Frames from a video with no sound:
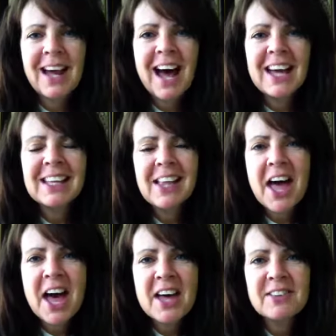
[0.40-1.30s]
Hi
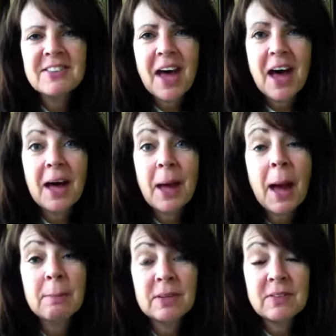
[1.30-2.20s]
class,
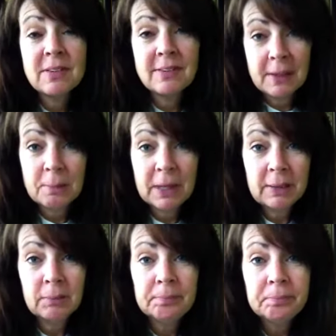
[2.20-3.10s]
I'm Mrs.
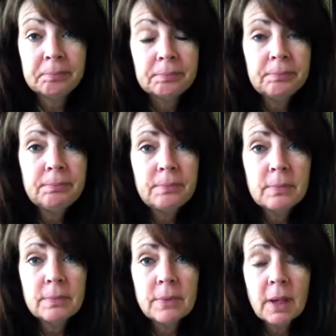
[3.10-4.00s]
Inman,
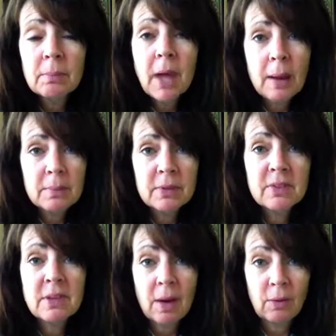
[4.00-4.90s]
not
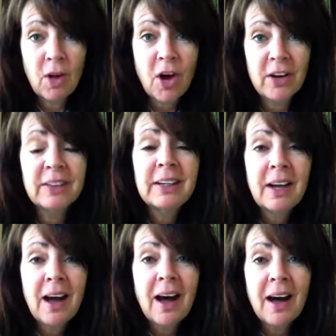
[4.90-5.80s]
Mrs. Outlaw.
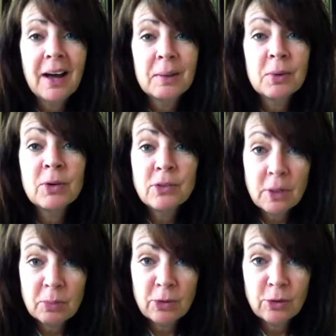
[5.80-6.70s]
I'm her
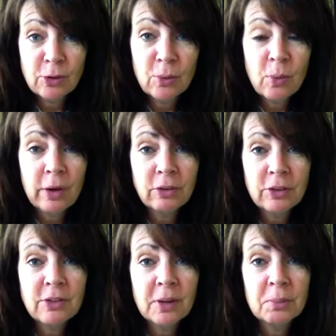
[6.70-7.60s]
substitute while
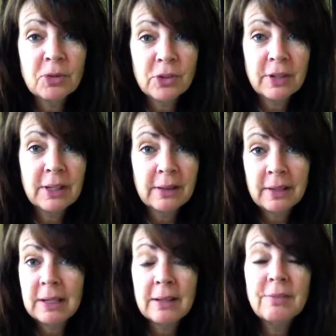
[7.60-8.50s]
she's on maternity
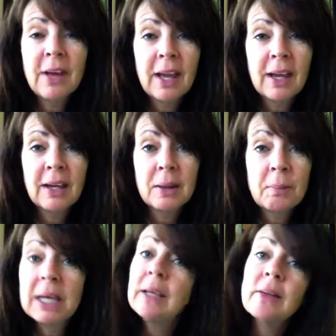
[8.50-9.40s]
leave, and I'm
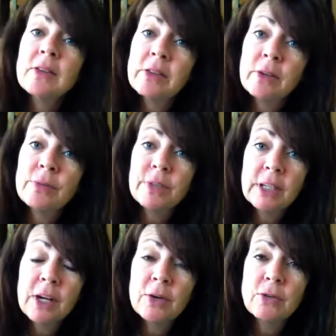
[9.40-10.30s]
making this little
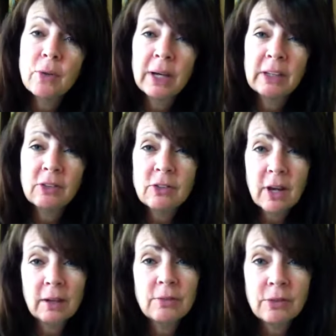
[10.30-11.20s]
video so I can just
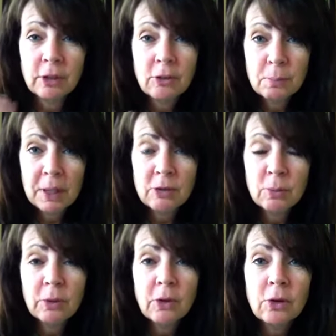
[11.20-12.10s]
kind of touch base
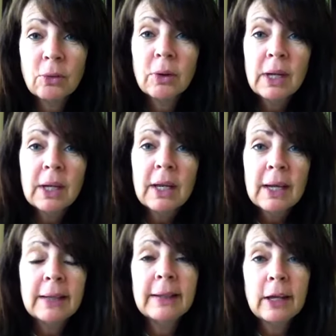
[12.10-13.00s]
with you
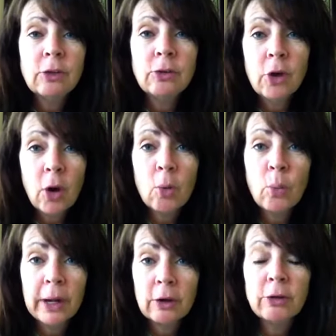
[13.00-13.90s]
and let you know
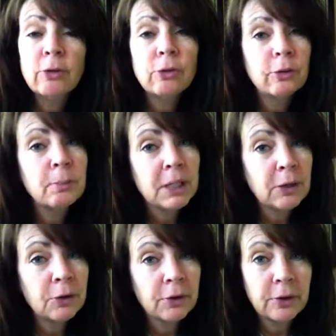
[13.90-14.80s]
where you should be
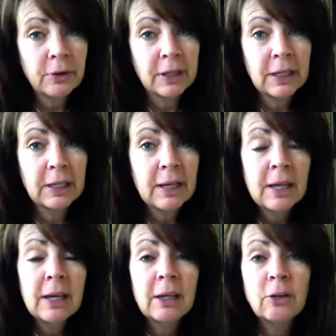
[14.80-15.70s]
currently
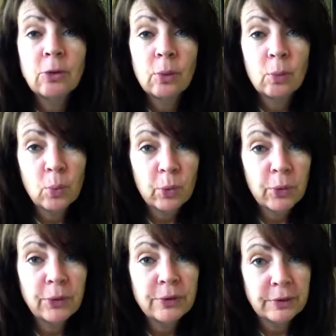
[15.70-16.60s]
in your
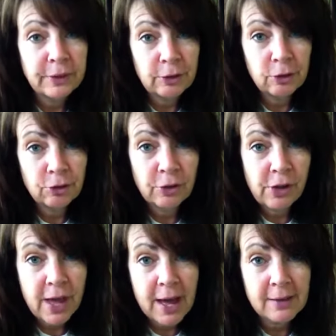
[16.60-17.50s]
world literature
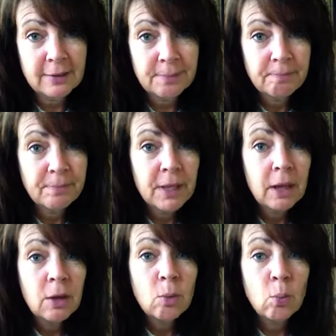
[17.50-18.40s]
class.
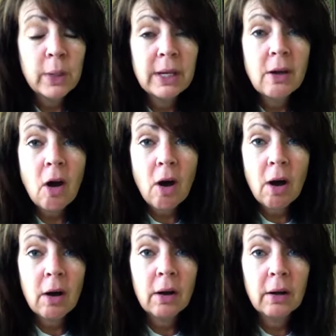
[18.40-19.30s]
We
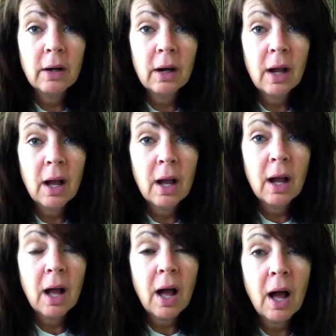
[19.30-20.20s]
are
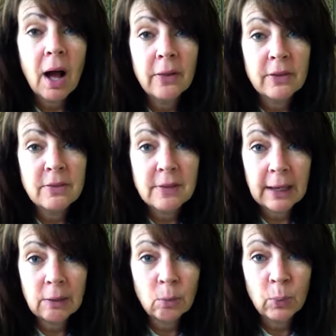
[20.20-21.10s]
on the
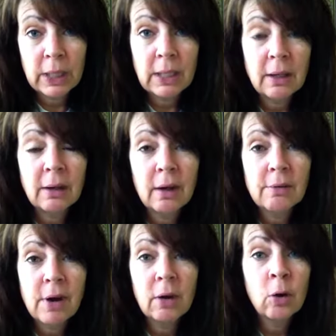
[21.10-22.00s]
second week
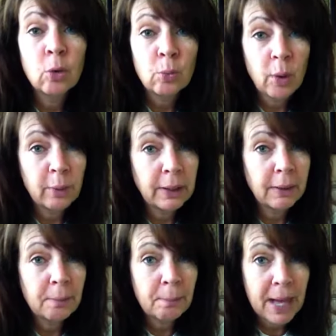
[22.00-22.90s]
of our
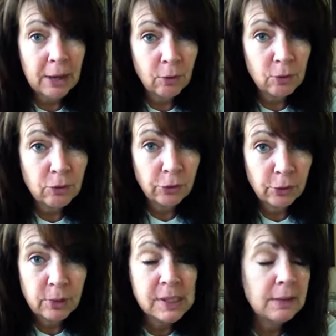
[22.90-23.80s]
Heroic Battles
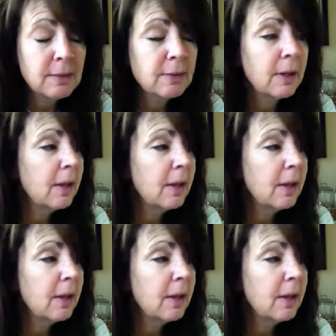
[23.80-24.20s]
unit,